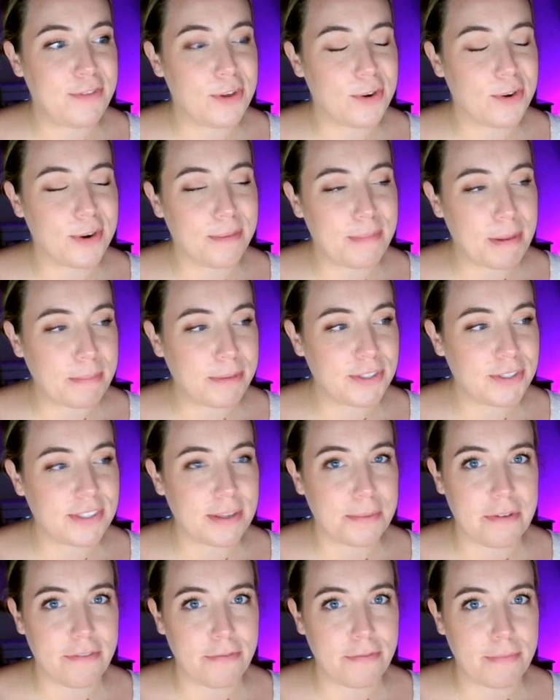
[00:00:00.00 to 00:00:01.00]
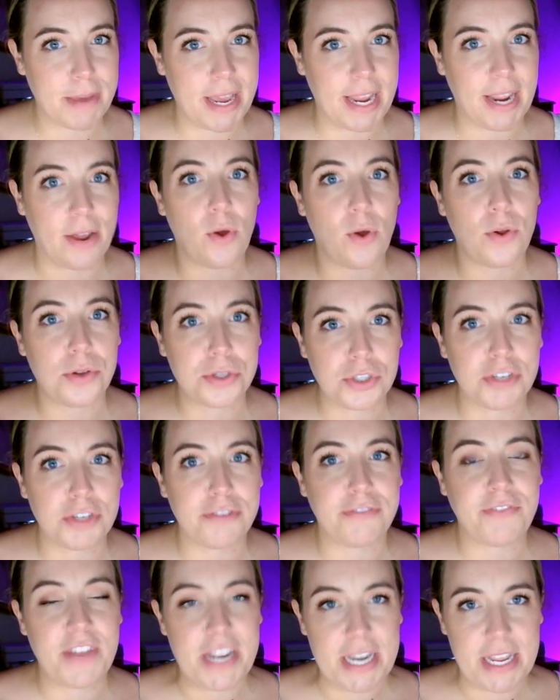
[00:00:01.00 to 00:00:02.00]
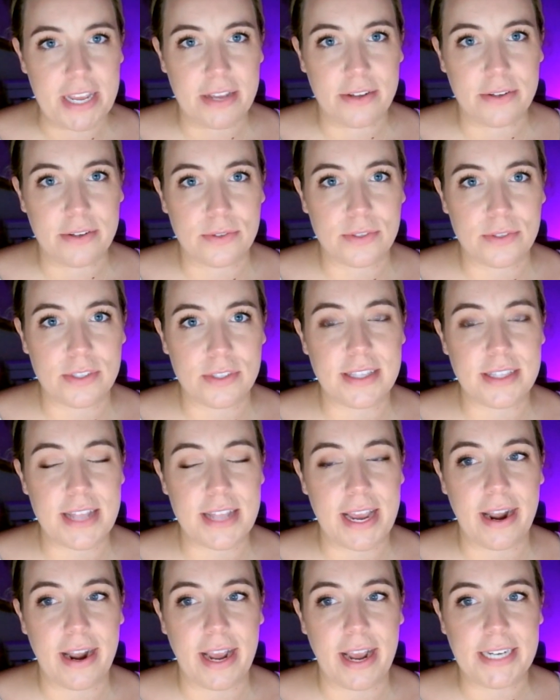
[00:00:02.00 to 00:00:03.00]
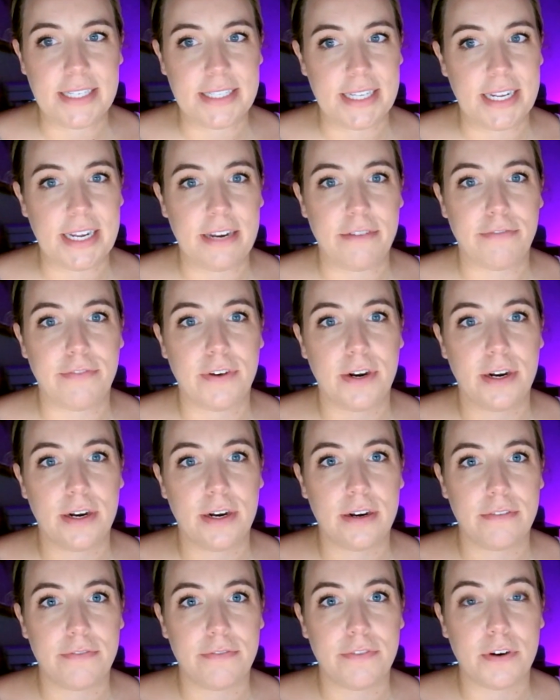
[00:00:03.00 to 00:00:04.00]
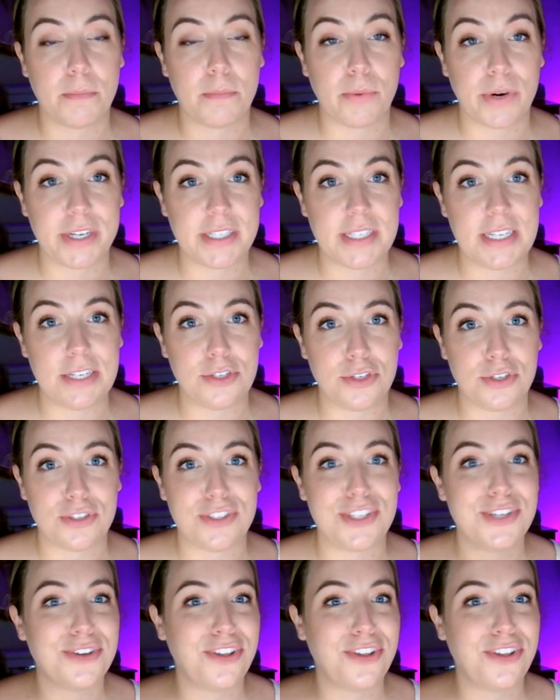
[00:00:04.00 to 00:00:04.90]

you remember some of my older videos that I did for board teachers,